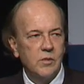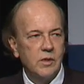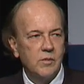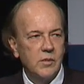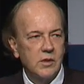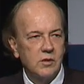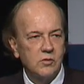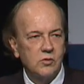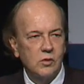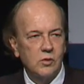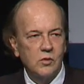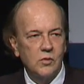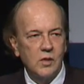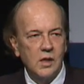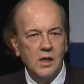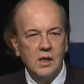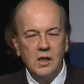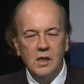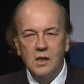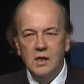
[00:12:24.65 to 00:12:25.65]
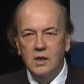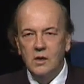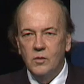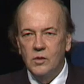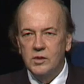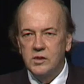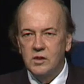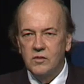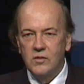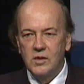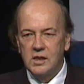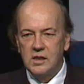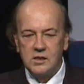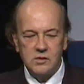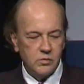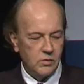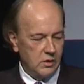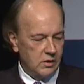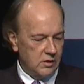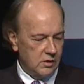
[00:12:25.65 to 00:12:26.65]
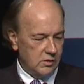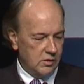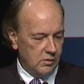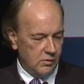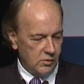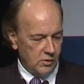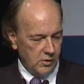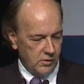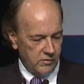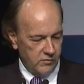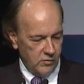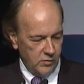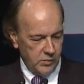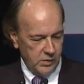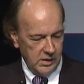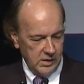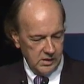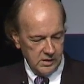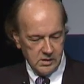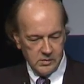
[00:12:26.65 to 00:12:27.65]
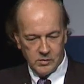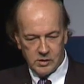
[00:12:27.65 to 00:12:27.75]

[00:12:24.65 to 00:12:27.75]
I'm not sure what the Iranians were going to do with all the rupees.